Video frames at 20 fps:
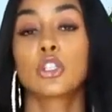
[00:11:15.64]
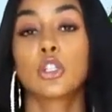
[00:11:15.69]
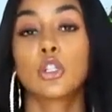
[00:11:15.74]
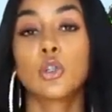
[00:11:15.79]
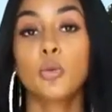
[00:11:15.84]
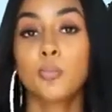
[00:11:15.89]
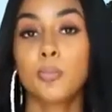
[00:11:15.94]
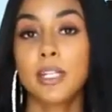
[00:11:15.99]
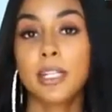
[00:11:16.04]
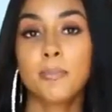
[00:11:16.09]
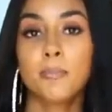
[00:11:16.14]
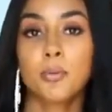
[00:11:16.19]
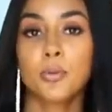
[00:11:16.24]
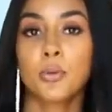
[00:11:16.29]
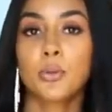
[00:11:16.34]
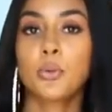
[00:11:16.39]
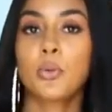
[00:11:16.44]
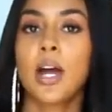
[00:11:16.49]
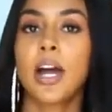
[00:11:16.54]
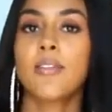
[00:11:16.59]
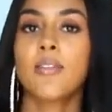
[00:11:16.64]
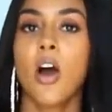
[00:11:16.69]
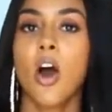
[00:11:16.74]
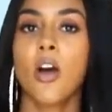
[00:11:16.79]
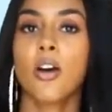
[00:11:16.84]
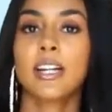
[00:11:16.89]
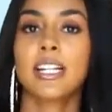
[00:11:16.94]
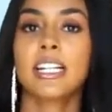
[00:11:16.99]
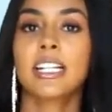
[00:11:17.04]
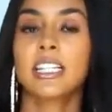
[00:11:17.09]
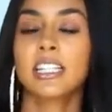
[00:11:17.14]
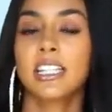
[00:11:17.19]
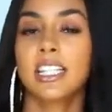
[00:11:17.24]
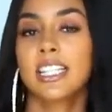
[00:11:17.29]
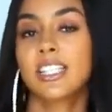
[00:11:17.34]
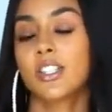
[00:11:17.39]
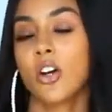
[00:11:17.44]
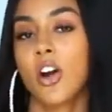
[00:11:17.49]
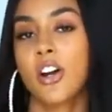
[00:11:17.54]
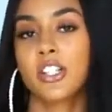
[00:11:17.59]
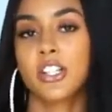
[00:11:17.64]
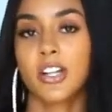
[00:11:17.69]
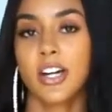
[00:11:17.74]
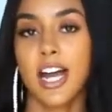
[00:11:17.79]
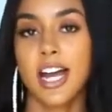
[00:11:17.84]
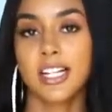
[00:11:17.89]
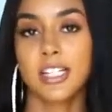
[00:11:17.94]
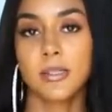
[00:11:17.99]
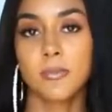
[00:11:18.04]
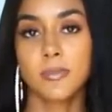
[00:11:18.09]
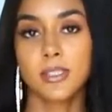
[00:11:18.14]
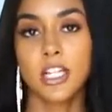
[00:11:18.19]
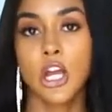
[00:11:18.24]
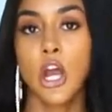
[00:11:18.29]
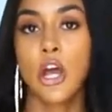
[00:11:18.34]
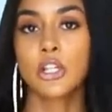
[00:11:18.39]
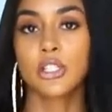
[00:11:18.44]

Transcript: to people who have already clicked on your items.